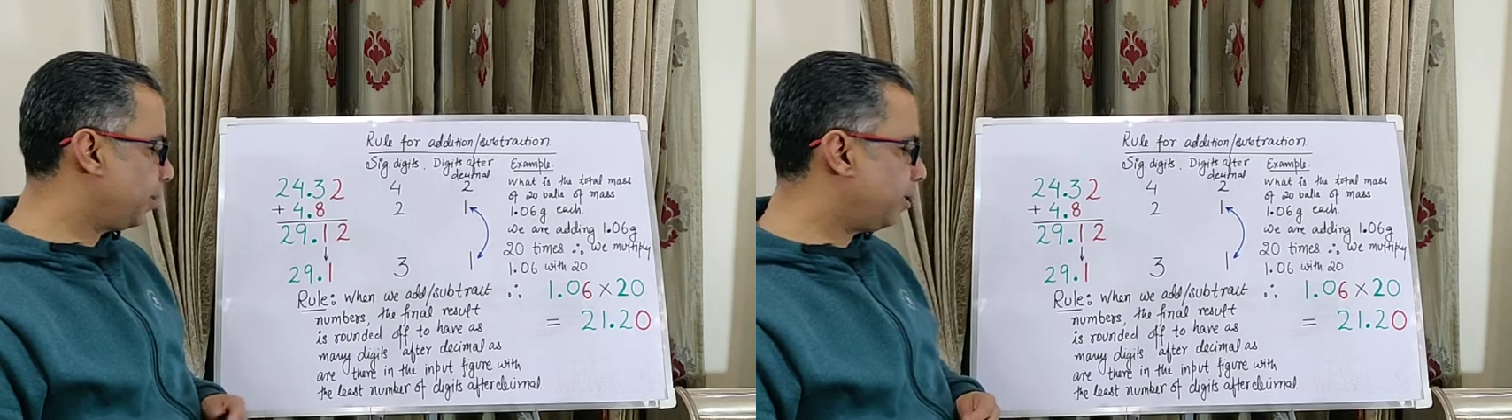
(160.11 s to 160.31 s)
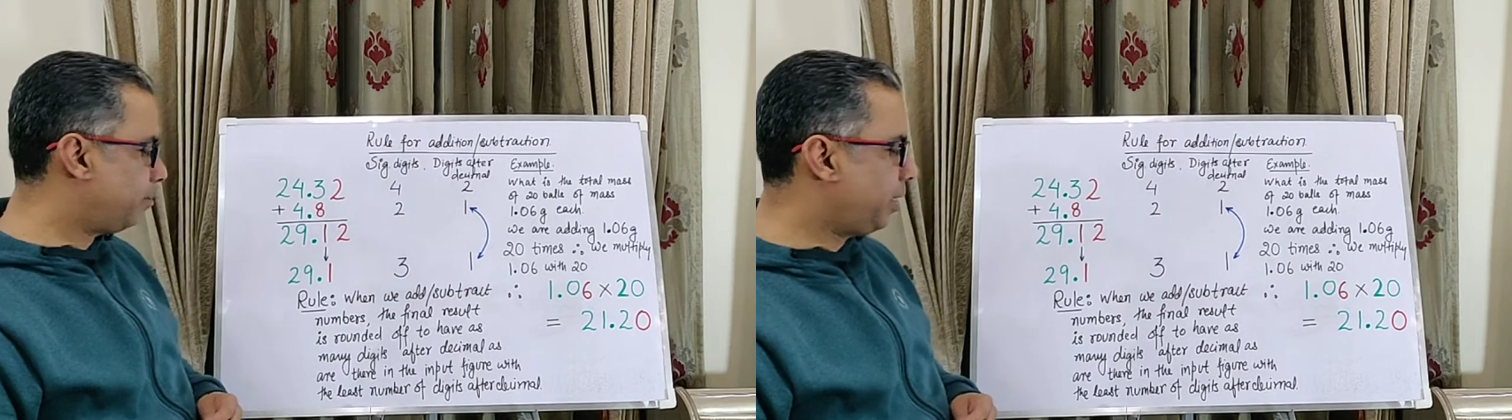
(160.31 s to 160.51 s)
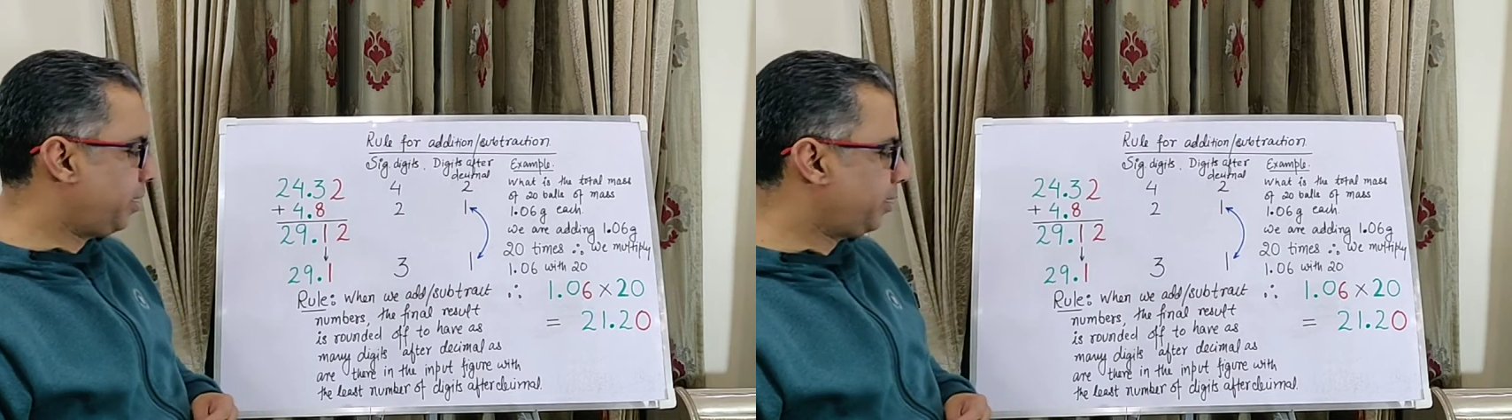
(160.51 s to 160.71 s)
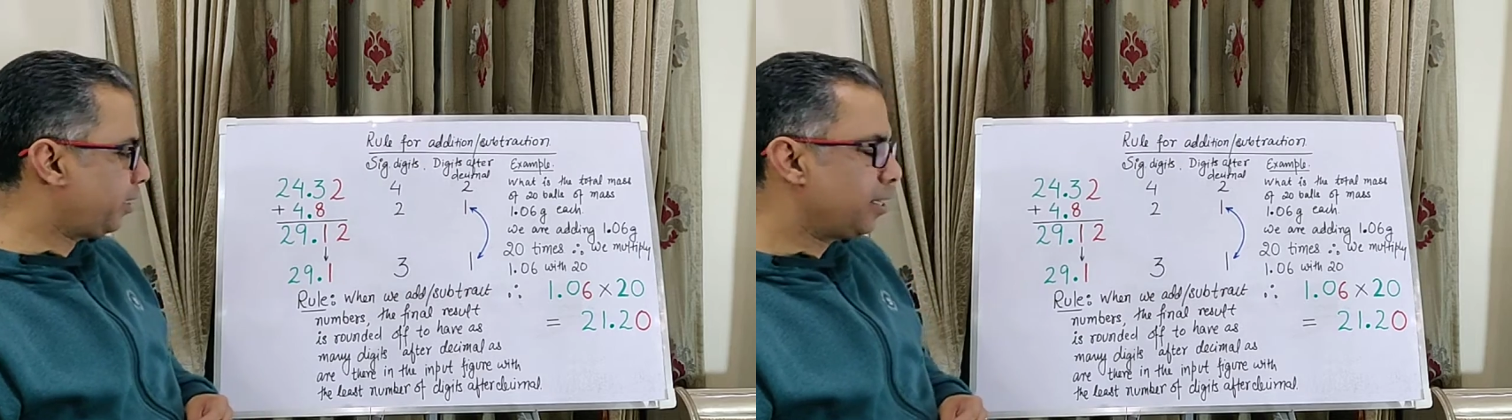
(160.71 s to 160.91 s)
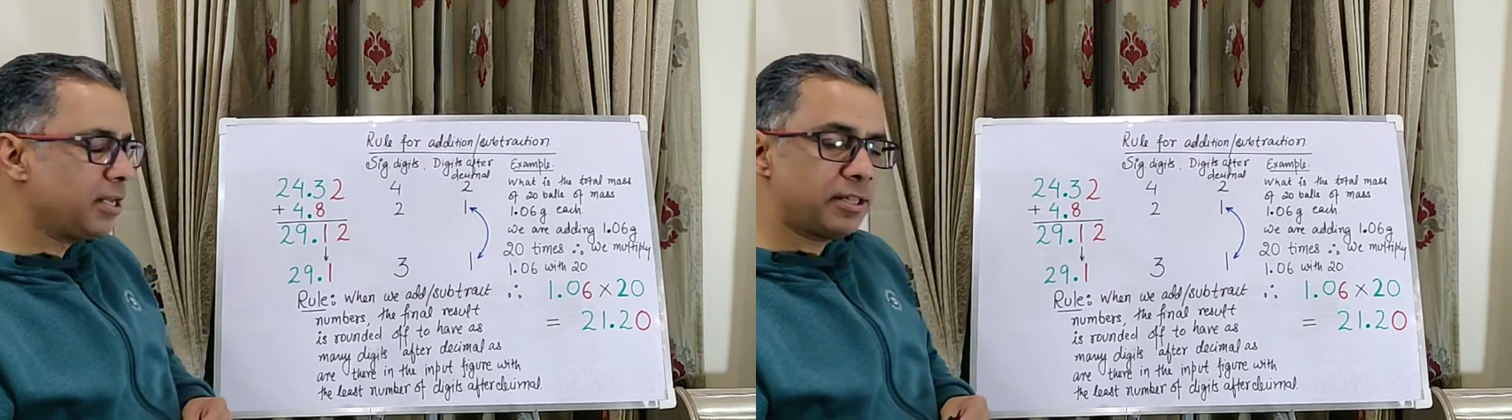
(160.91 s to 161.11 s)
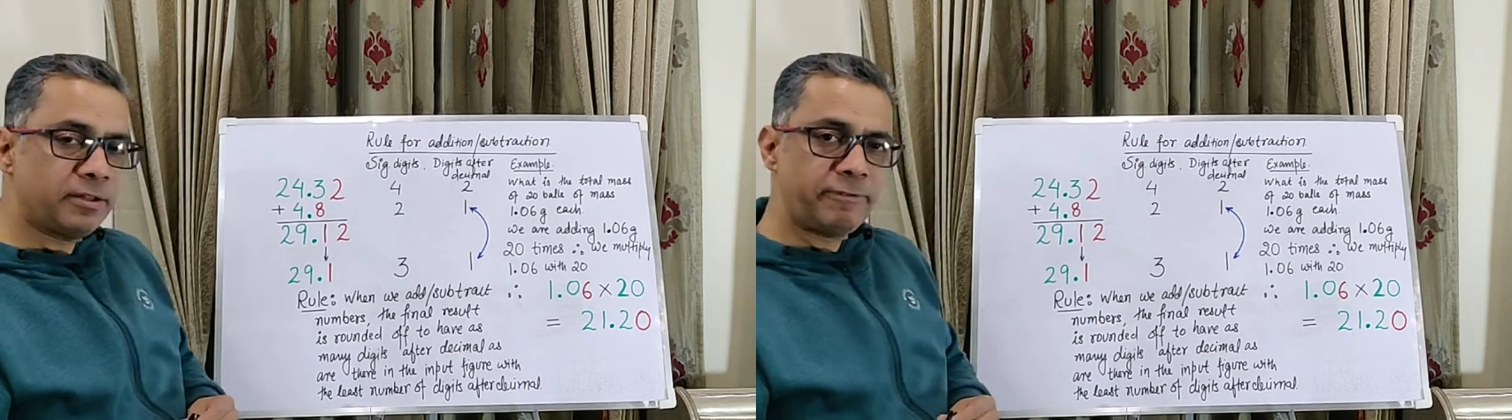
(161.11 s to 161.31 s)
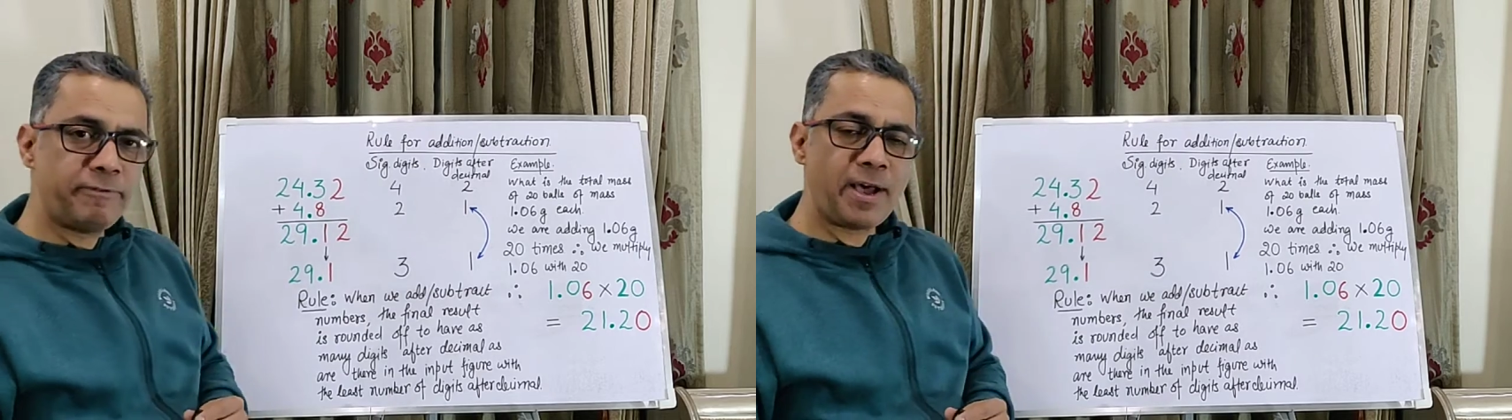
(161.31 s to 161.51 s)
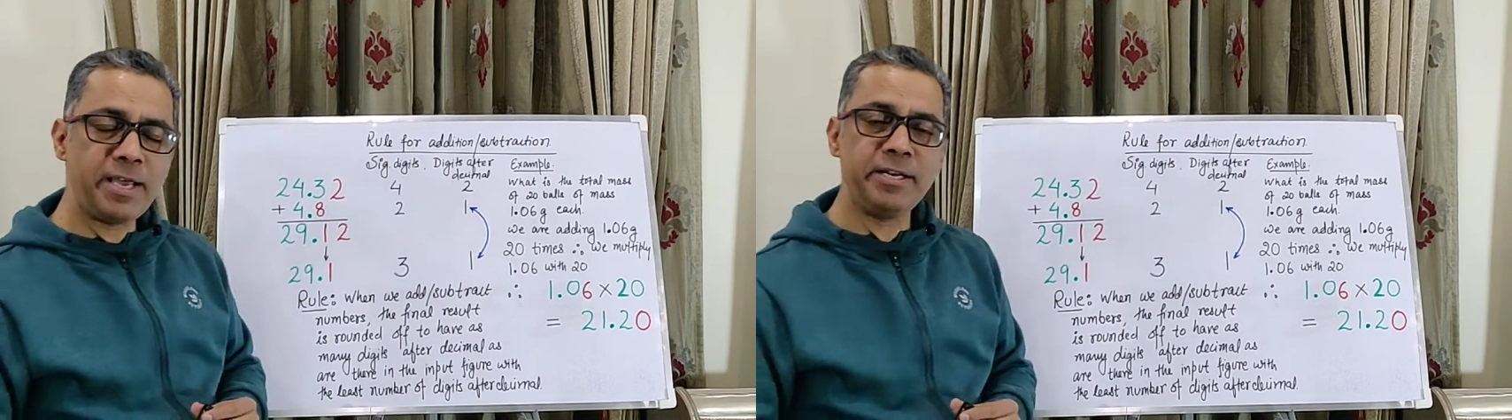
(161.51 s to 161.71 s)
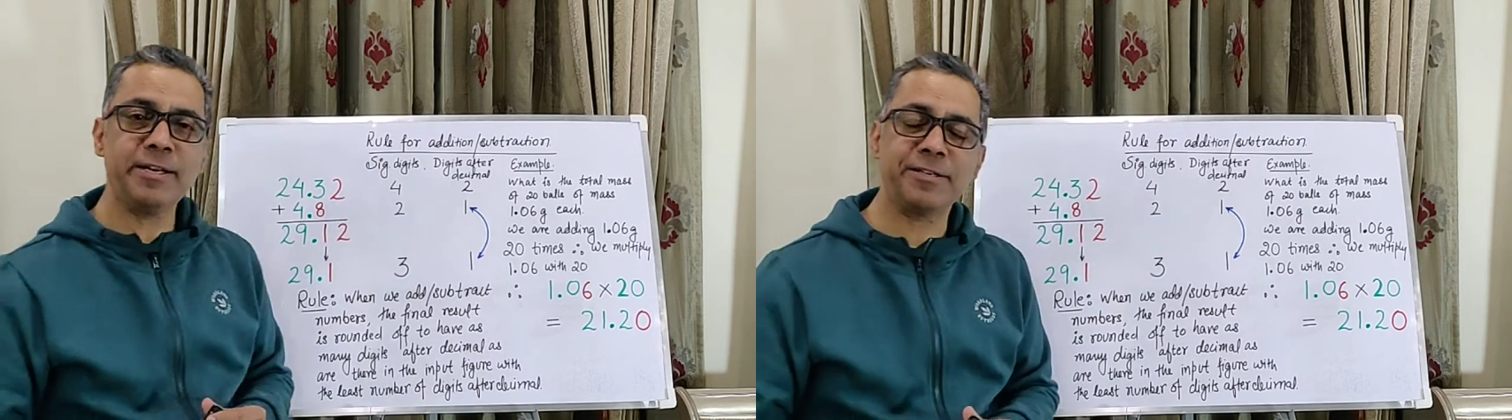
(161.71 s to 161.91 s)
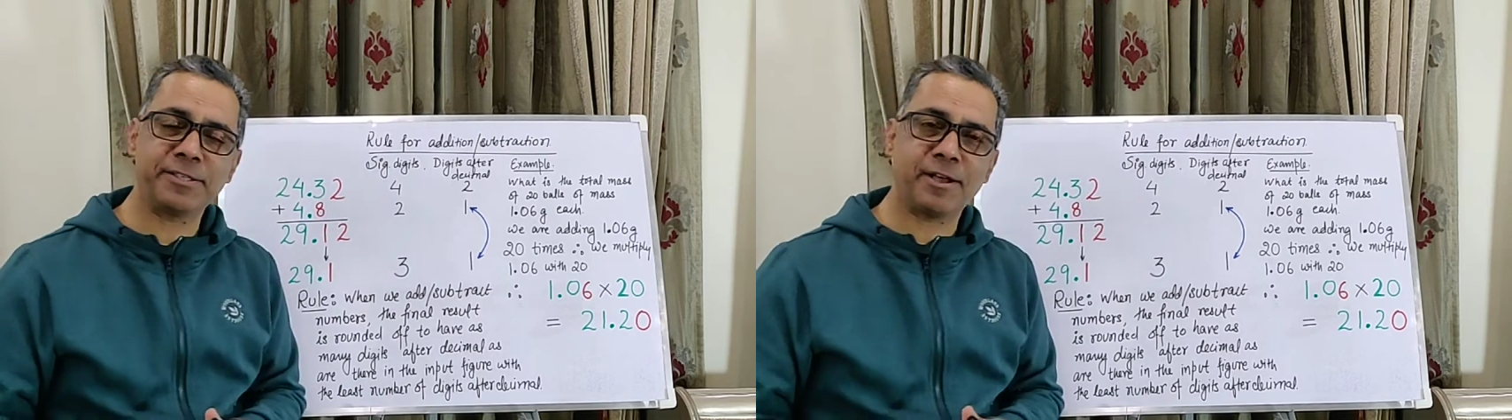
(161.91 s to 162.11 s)
numbers, the
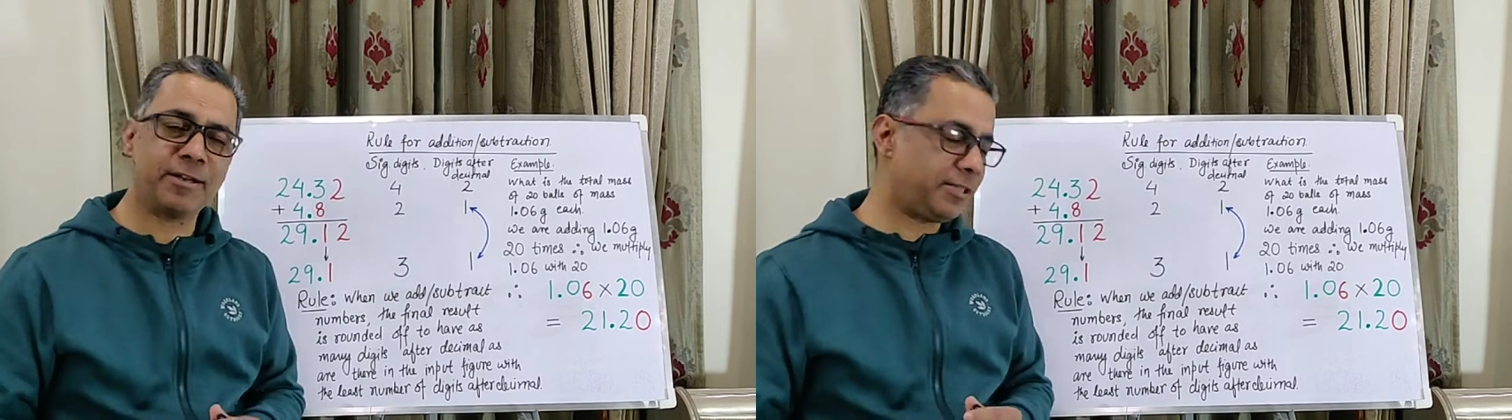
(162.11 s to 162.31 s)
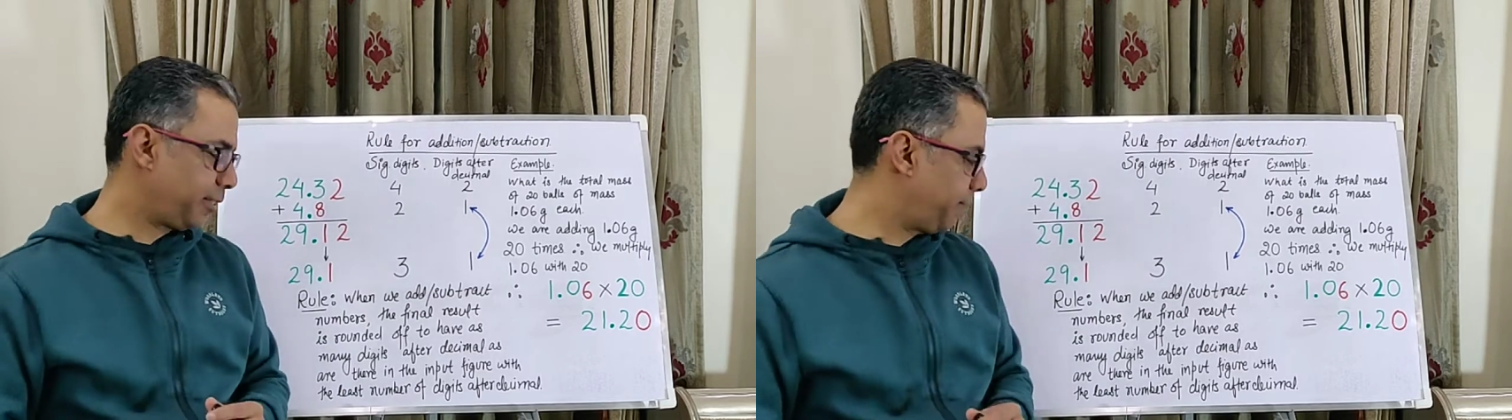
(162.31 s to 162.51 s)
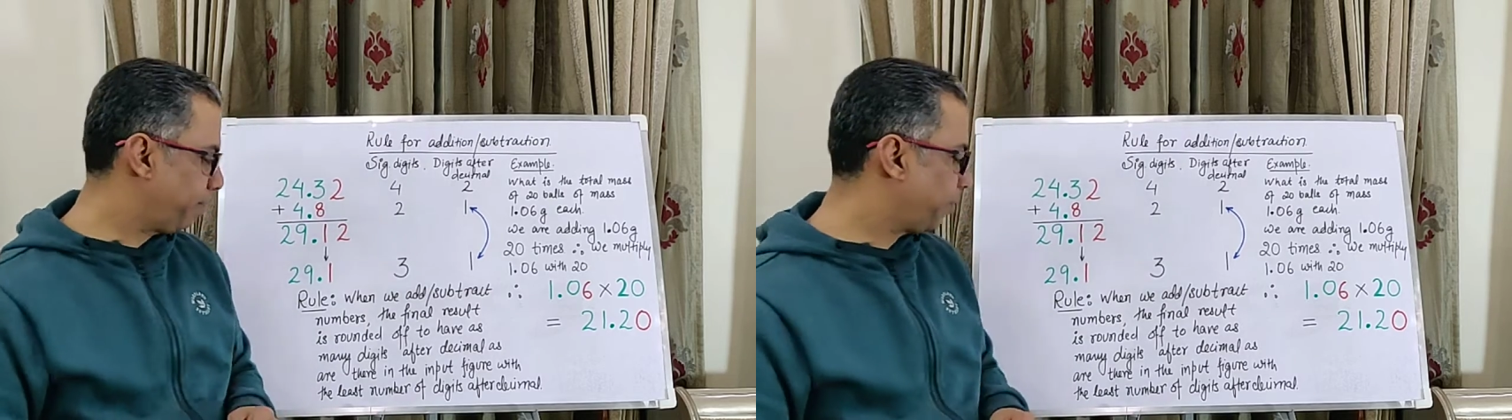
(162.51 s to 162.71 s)
final result